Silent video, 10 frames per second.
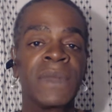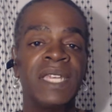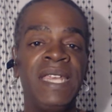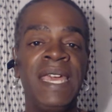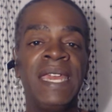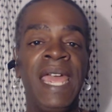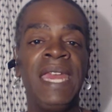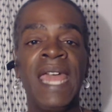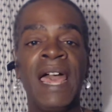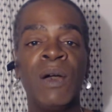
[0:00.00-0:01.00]
DNA
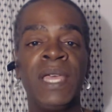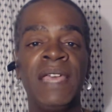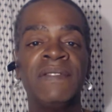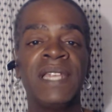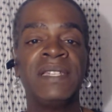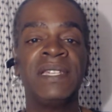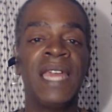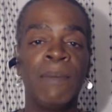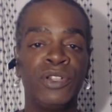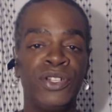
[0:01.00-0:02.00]
now gives us an
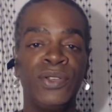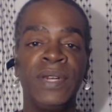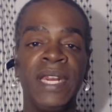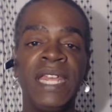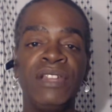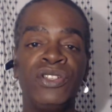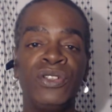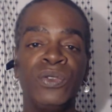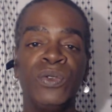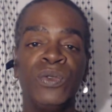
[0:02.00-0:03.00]
opportunity
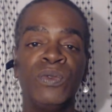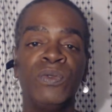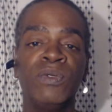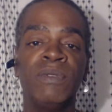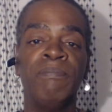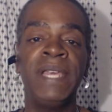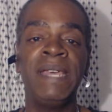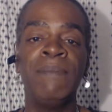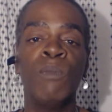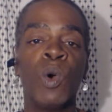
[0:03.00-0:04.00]
to be
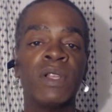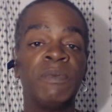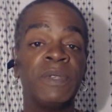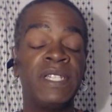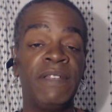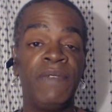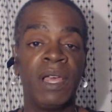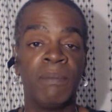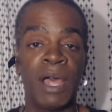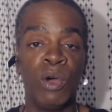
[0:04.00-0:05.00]
more specific
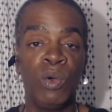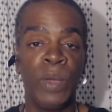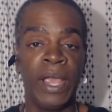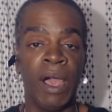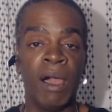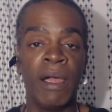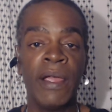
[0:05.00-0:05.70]
about who we are,